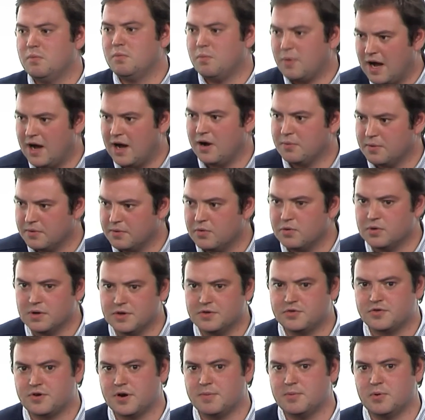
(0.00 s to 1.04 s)
wow, we're all
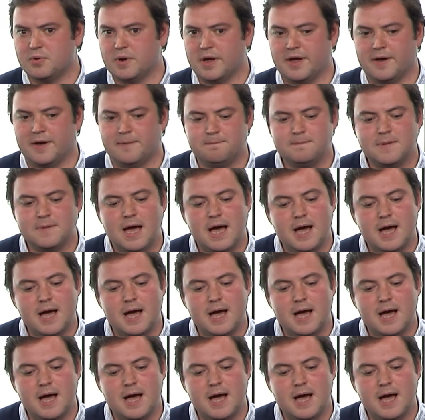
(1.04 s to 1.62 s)
in trouble here.